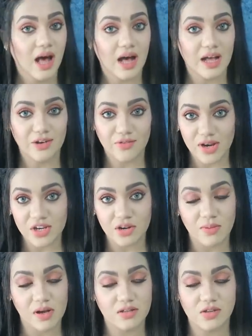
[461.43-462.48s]
hydration
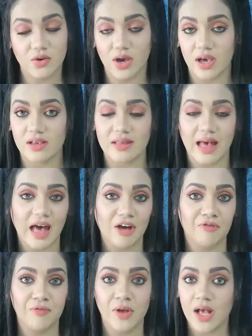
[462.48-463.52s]
mask, you guys. I
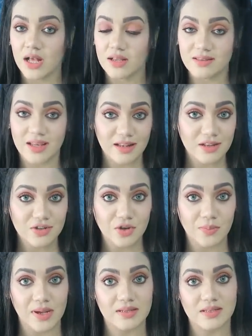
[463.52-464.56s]
have said this
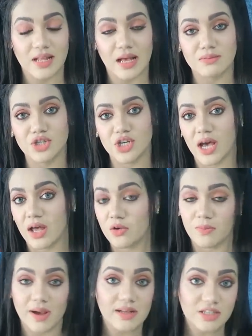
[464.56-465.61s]
on my Snapchat,
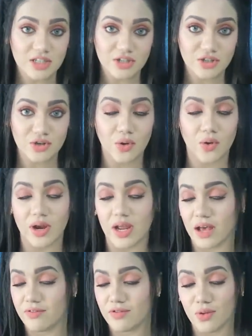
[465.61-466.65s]
on my Insta story.
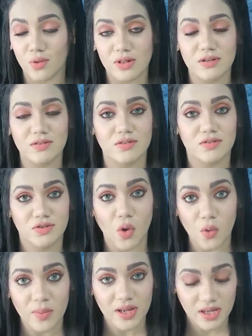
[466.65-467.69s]
I've told this
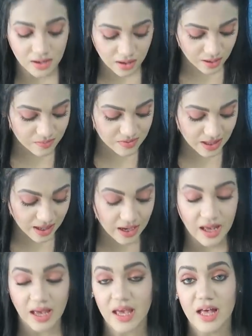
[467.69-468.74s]
so many times that
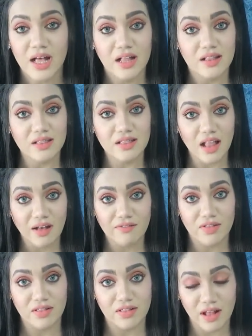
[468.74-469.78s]
I
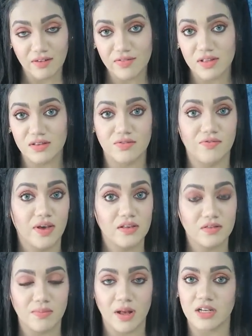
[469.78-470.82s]
love this
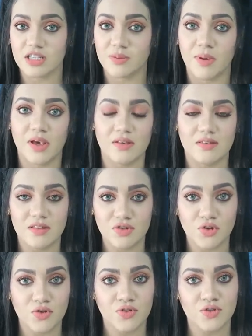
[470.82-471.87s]
face mask because this
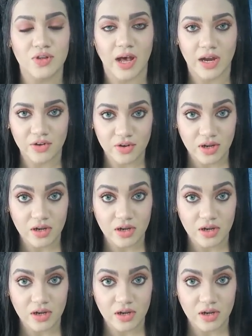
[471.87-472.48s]
uses hydro